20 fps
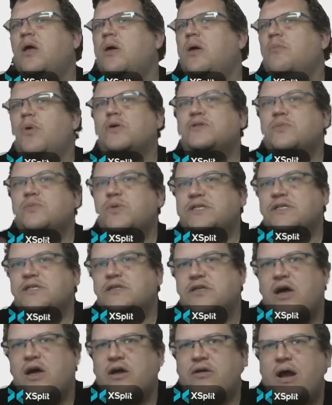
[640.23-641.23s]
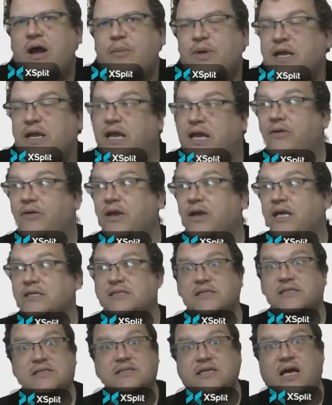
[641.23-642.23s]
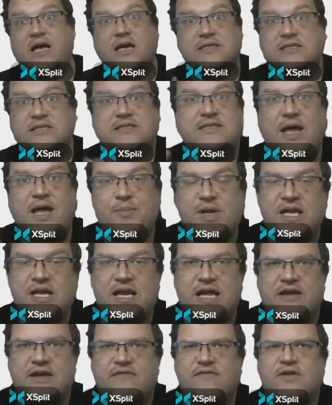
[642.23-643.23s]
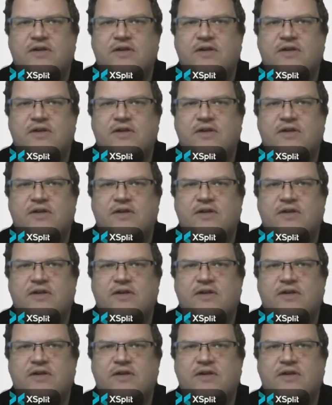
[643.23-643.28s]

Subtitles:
box and whisker diagram, and here it is as a stem and leaf,